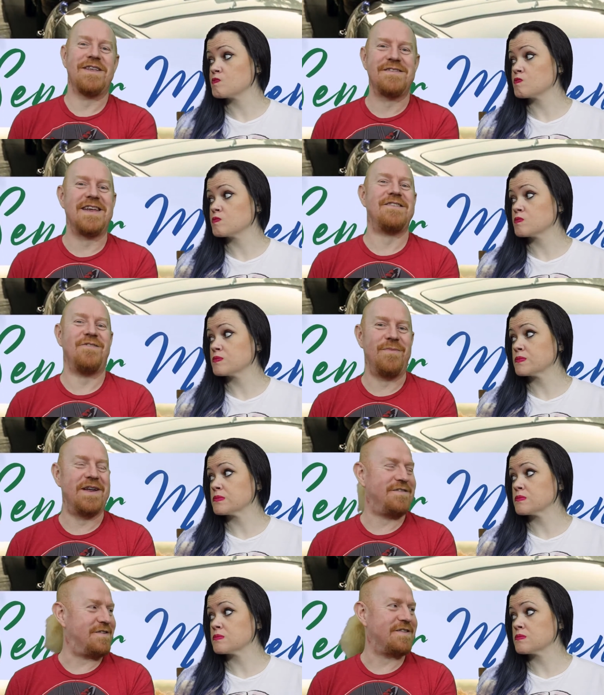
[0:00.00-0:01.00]
Speaker 1: said too
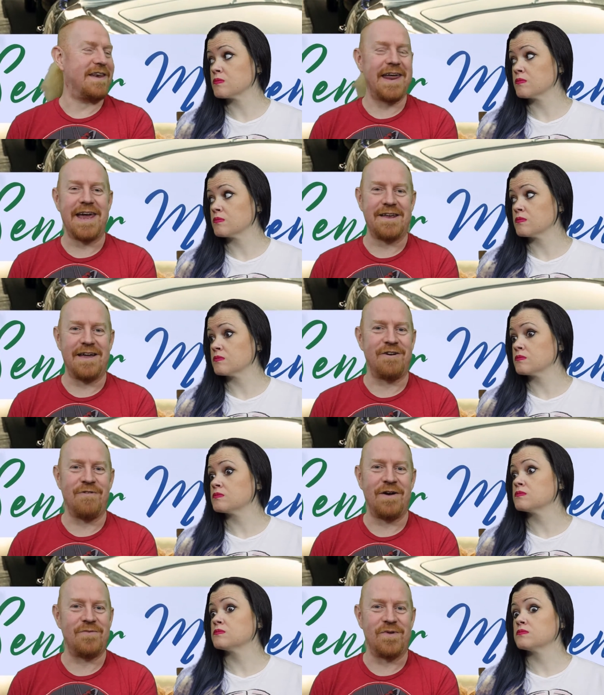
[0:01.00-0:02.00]
much just laying that
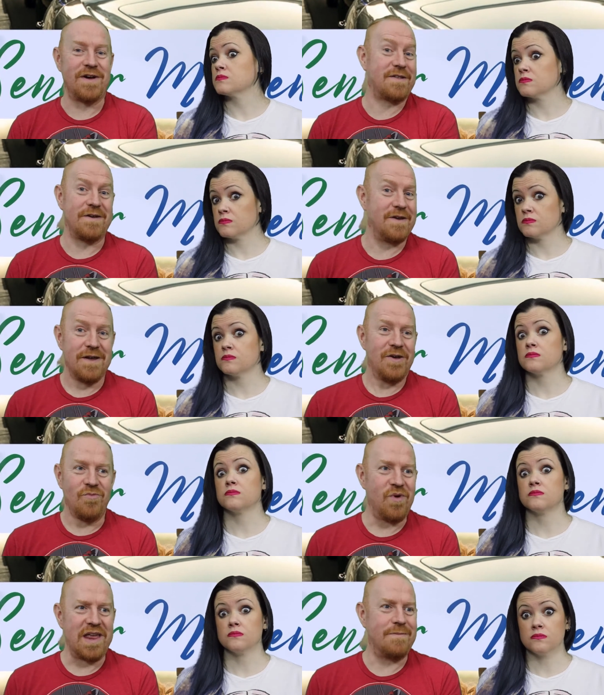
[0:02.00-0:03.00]
groundwork that
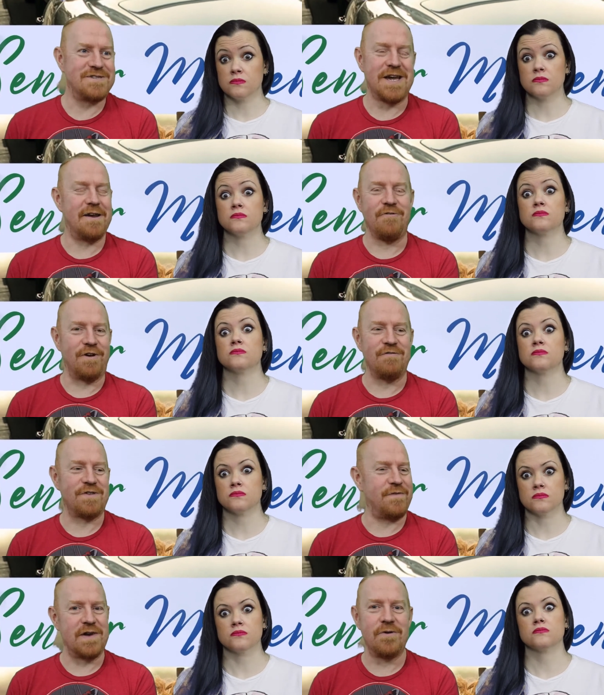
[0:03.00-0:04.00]
William Shatner and
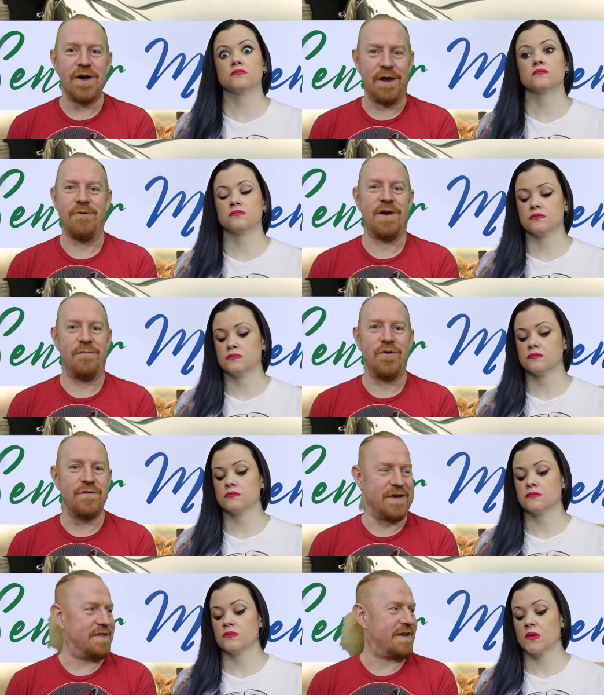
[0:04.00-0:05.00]
Christopher Lloyd are in a
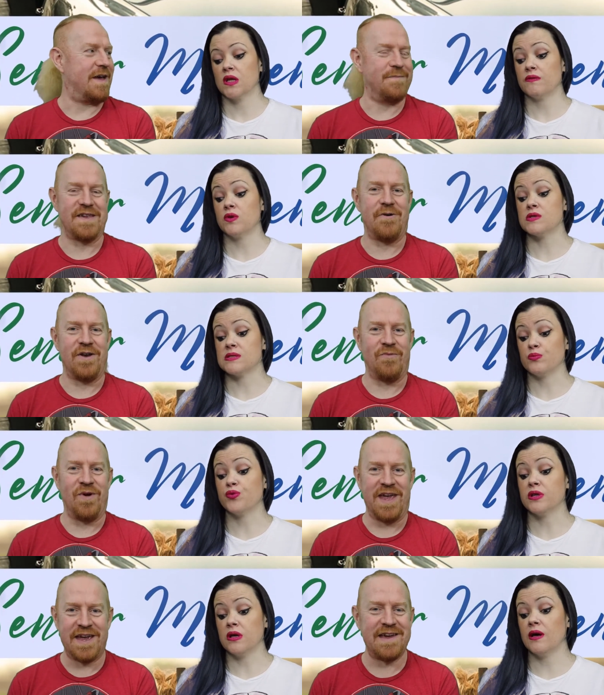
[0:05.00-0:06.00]
movie that comes out That's in a week.
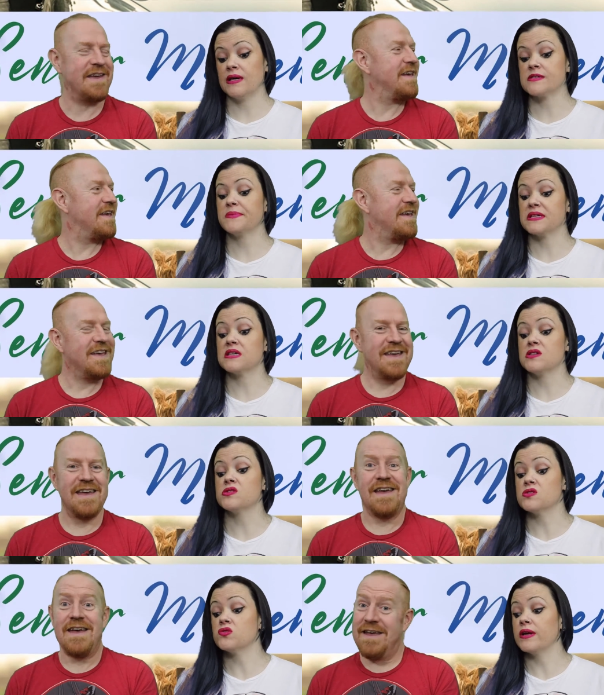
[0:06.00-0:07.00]
Really
Speaker 2: high
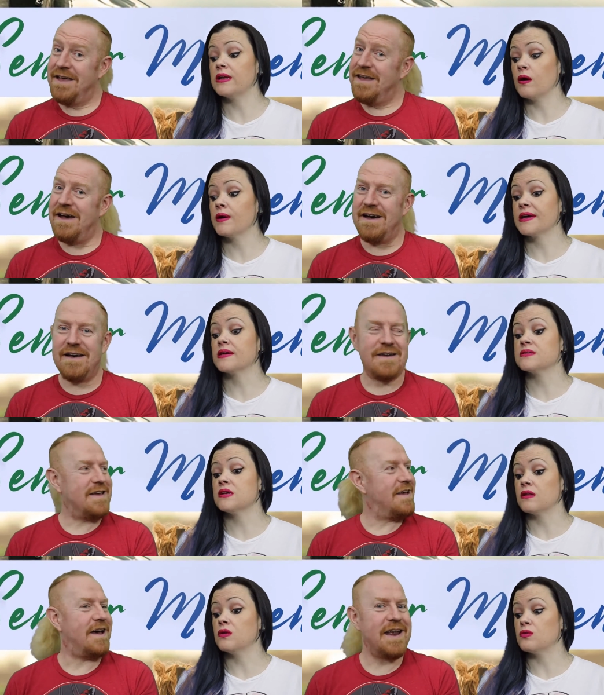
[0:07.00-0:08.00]
expectations right now, uh, I can uh,
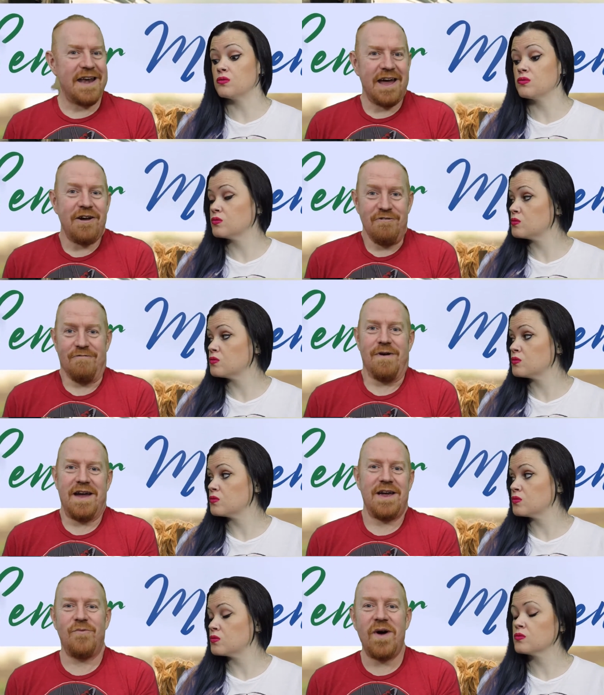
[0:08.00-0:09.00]
tell you. I
Speaker 1: know,
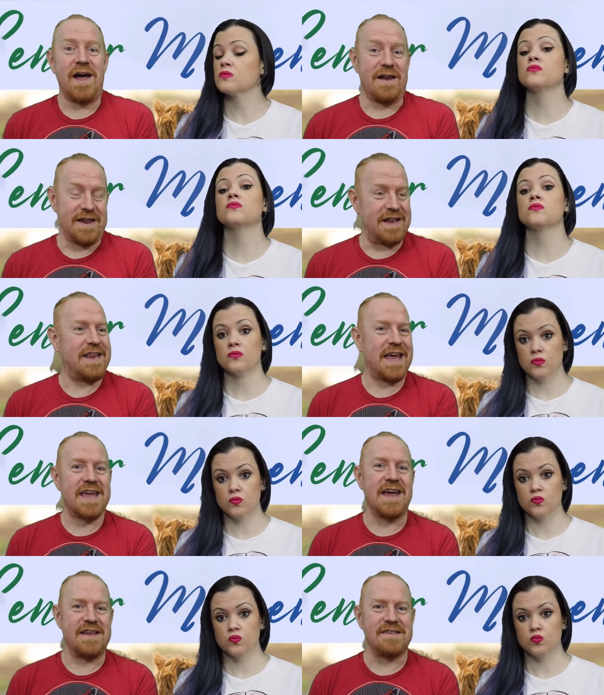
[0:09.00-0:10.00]
right? Well, in that
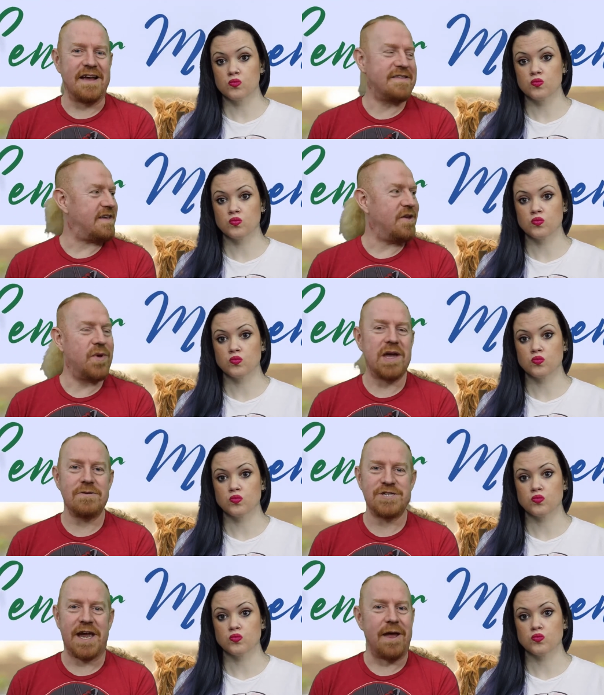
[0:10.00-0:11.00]
case, I say we go
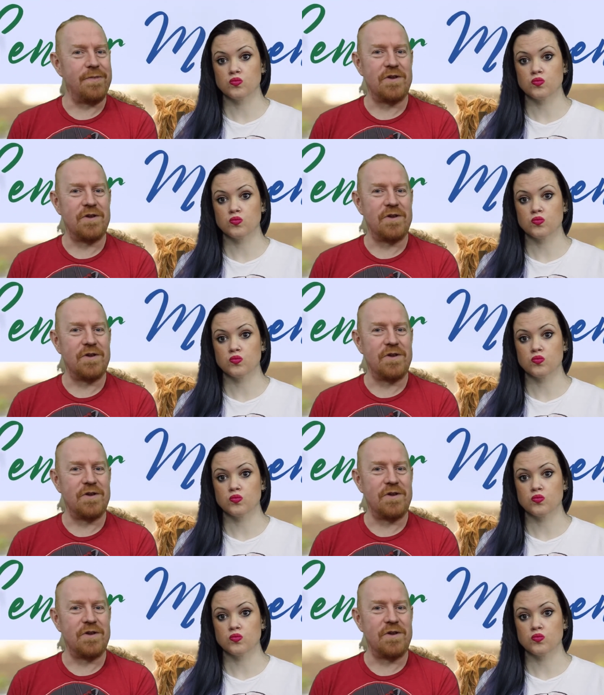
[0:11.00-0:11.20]
check out